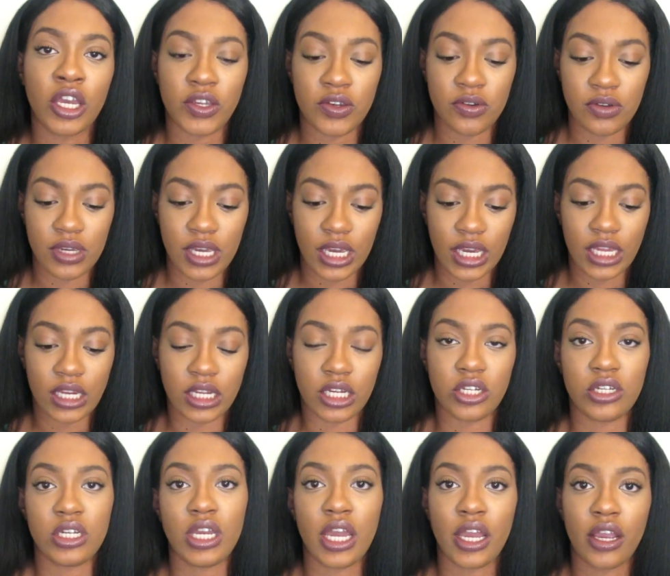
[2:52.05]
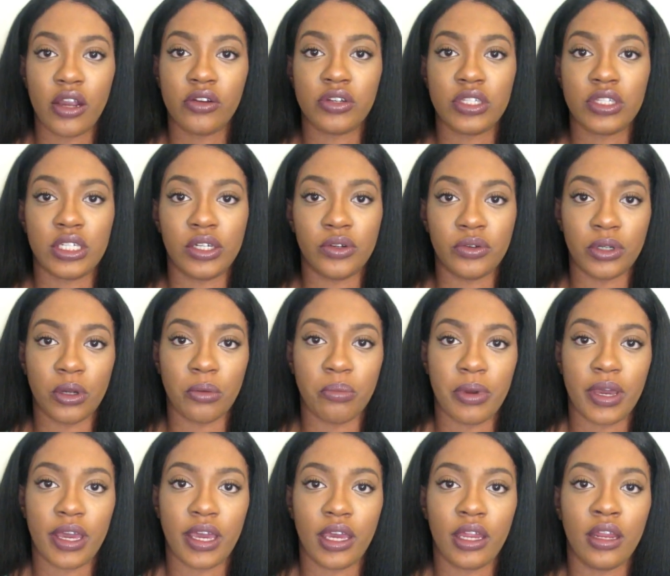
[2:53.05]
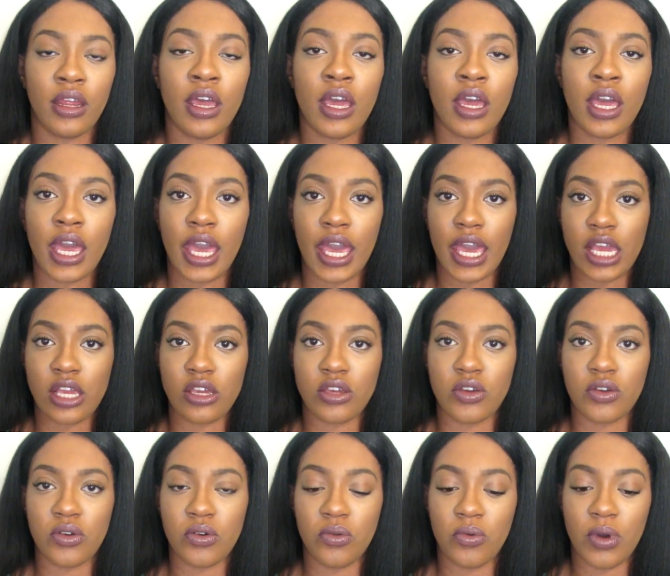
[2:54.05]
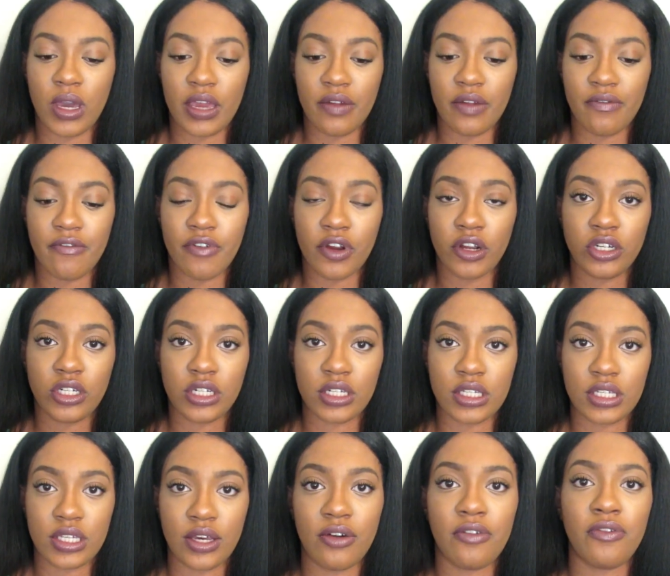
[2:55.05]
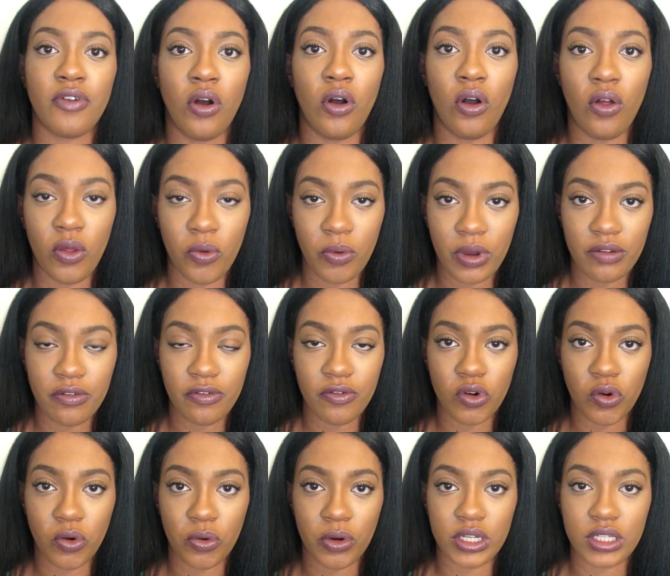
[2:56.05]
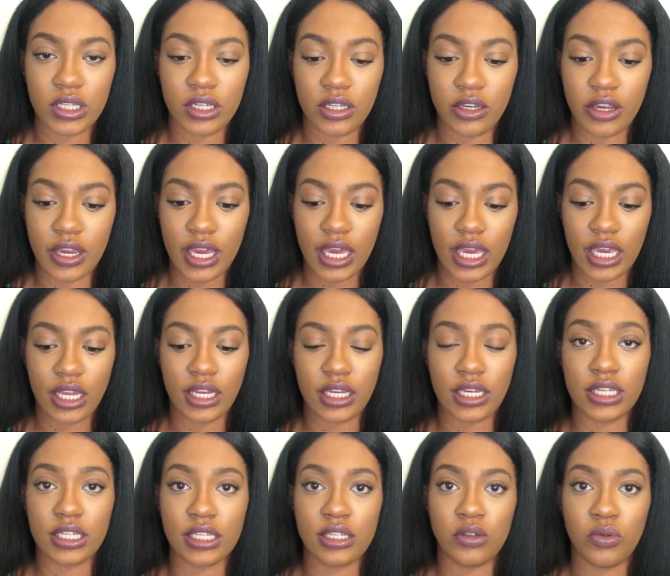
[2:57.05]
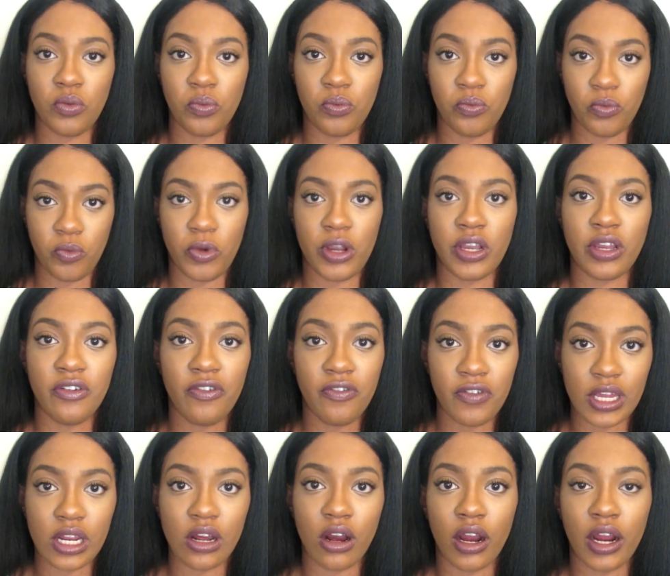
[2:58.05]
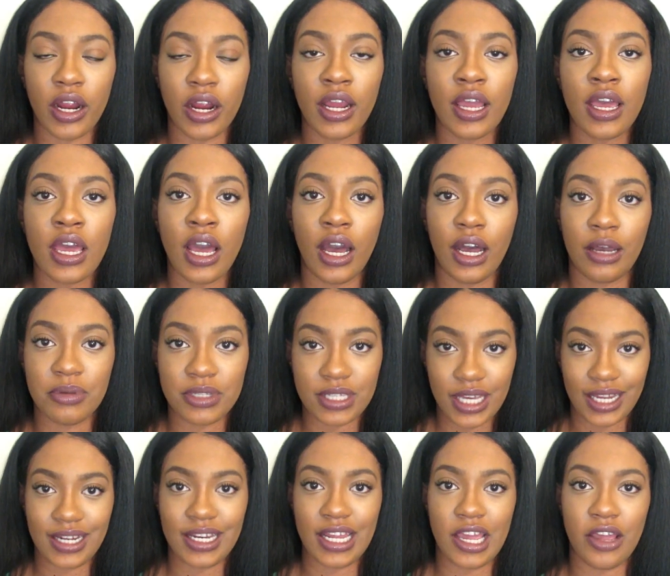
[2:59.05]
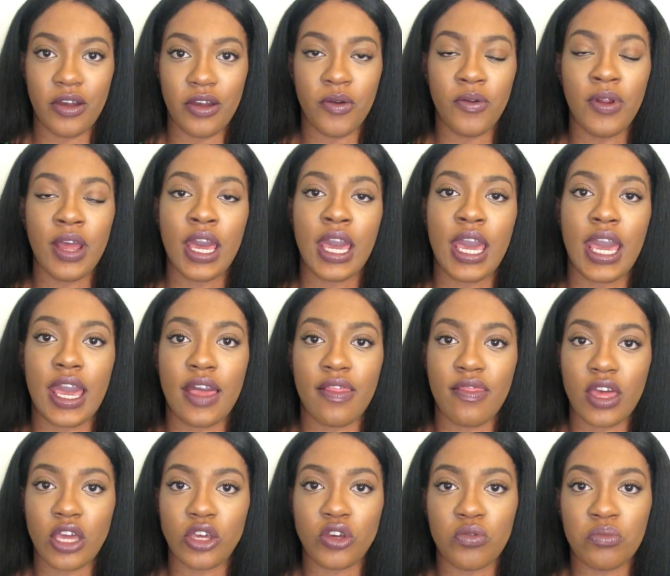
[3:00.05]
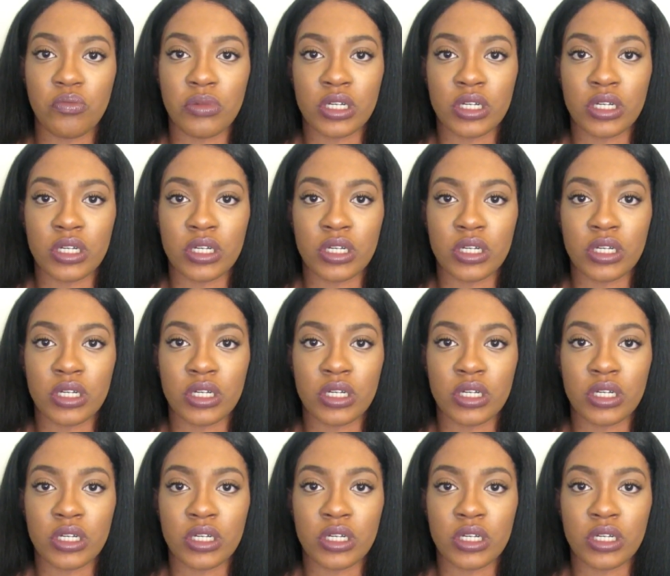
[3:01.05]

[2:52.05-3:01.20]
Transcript: You get in a chair or sit on your bed and you invert yourself all the way forward to your head is where your feet are upside down and then you